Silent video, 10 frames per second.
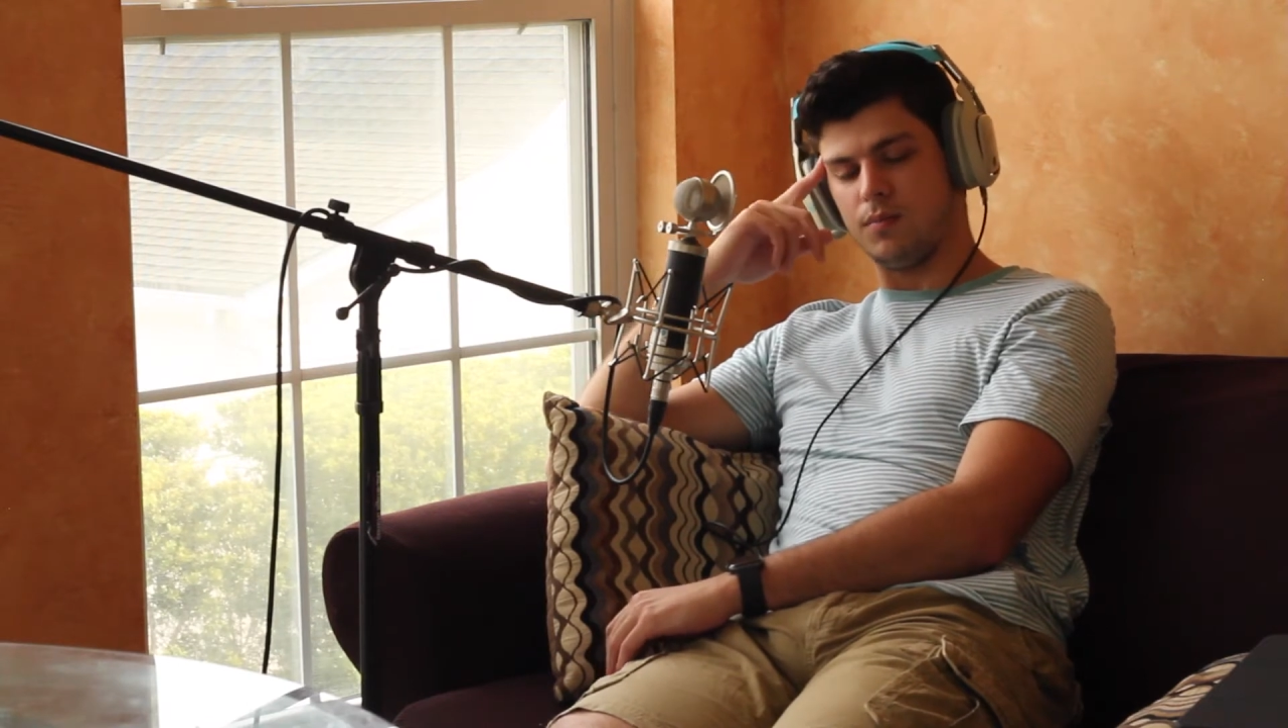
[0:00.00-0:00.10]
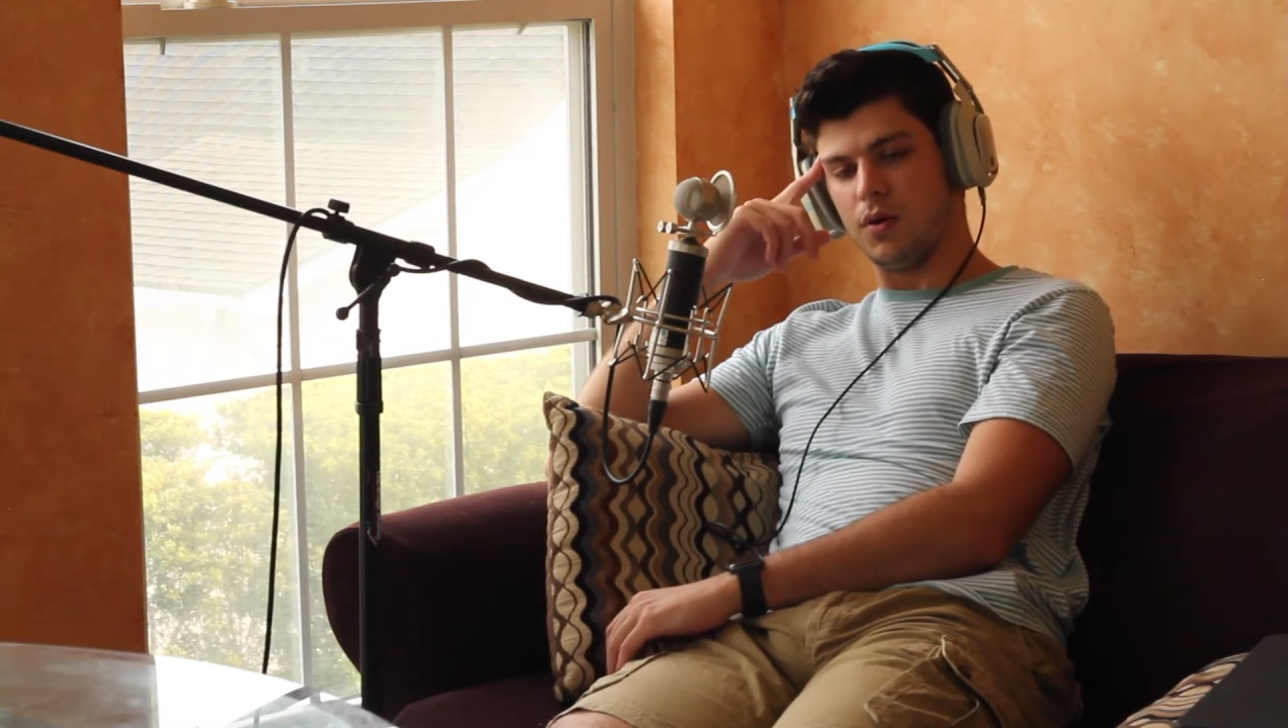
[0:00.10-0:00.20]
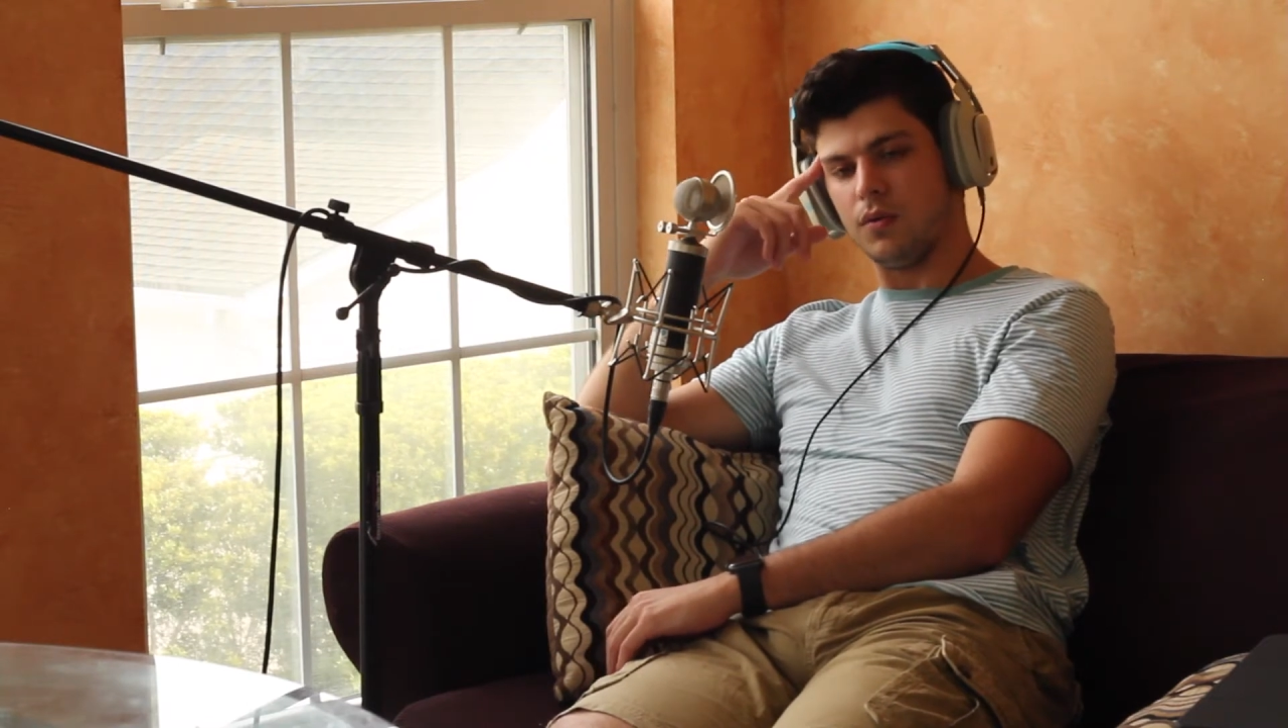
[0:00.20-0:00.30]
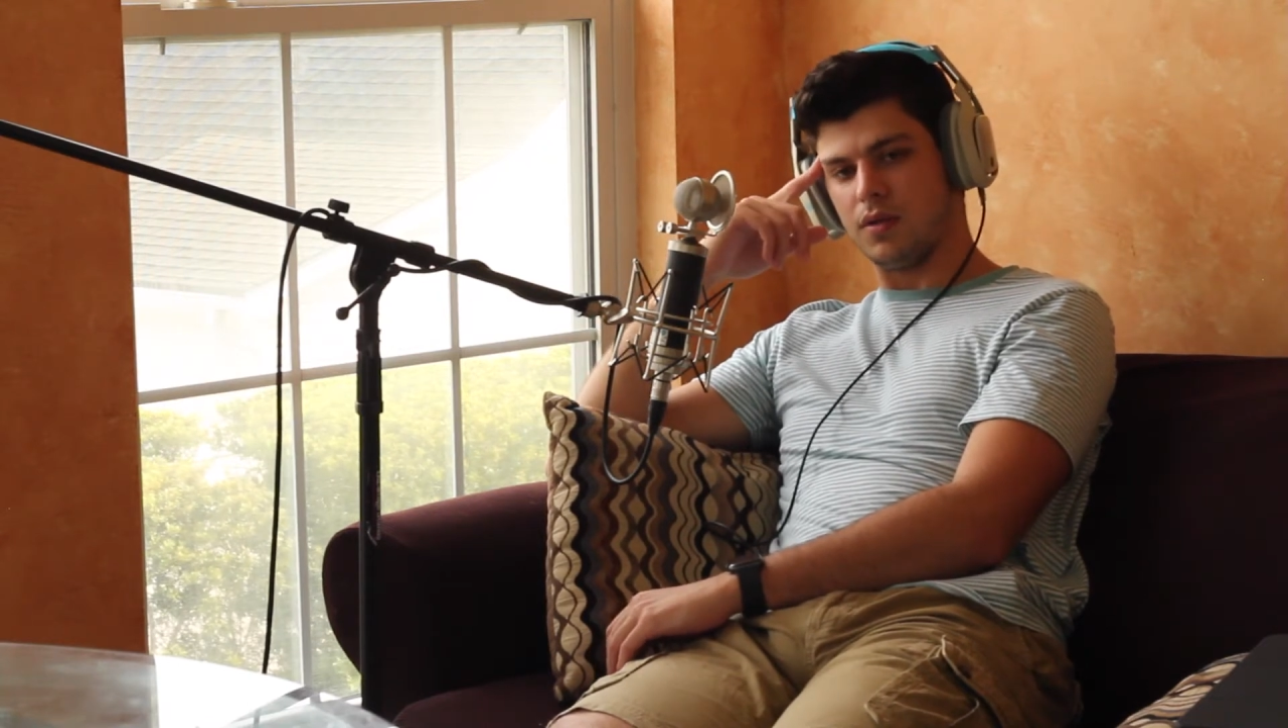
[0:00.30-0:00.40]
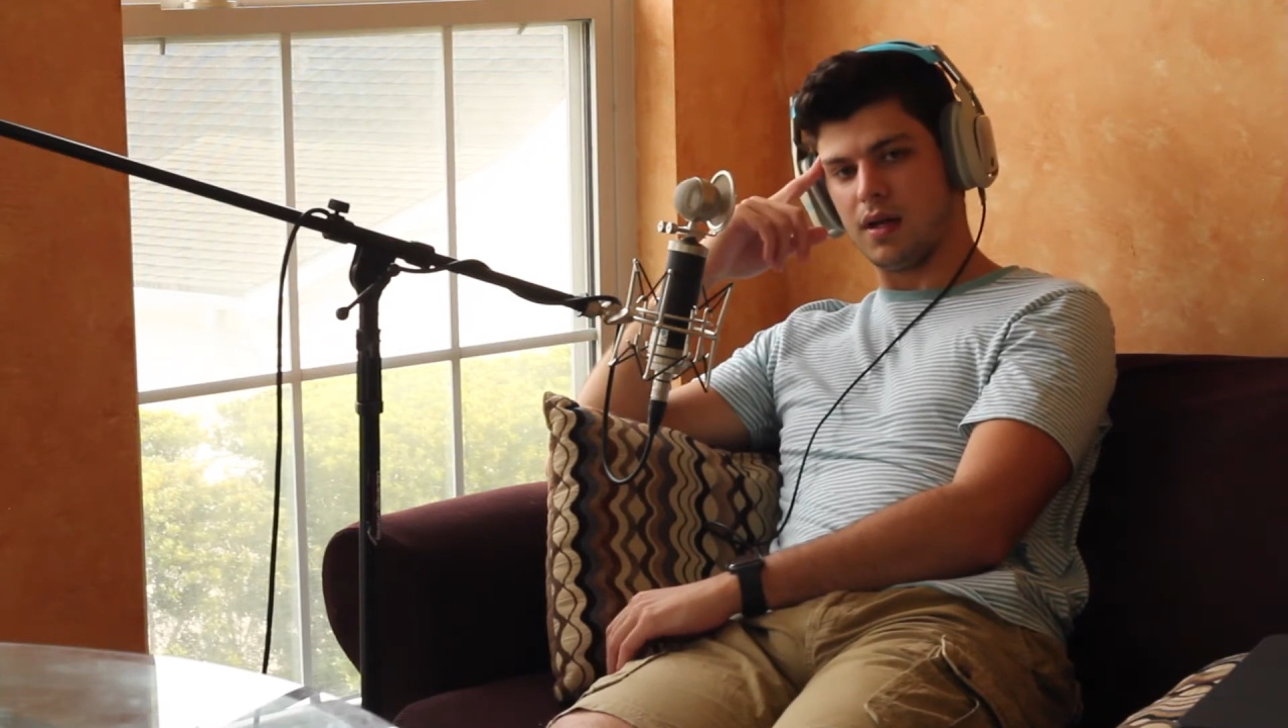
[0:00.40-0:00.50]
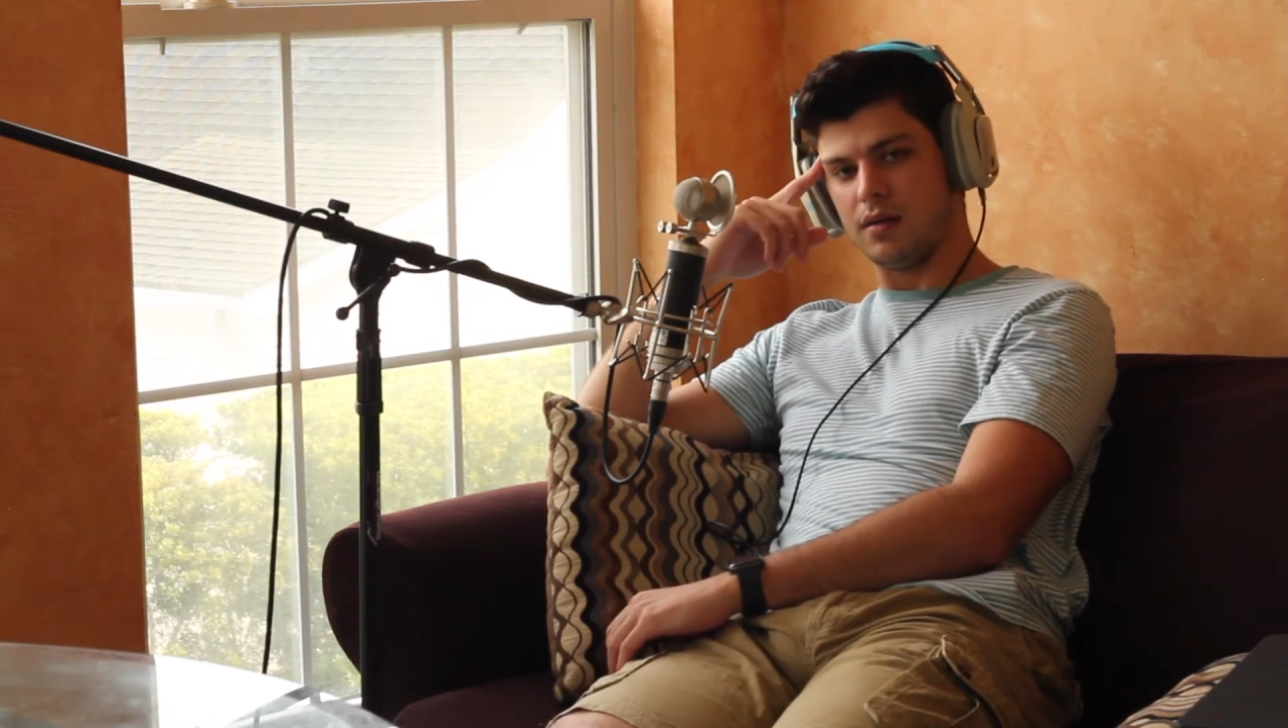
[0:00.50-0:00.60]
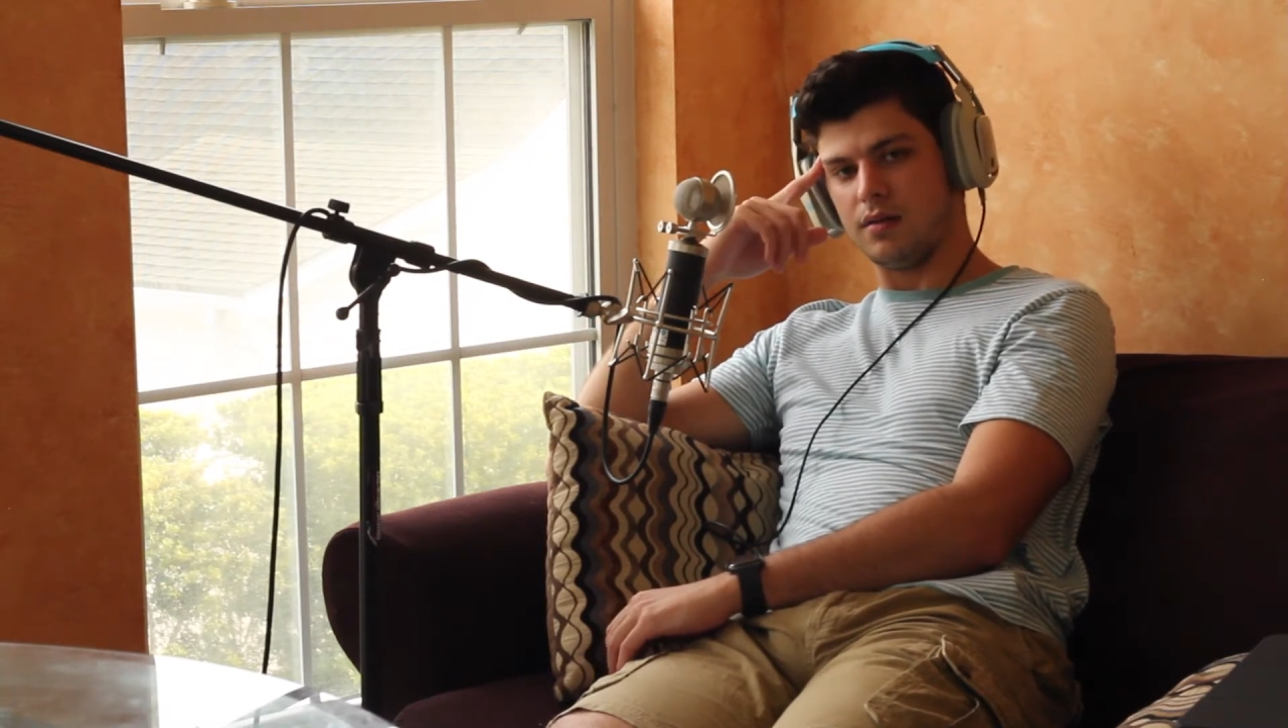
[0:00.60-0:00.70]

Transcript: both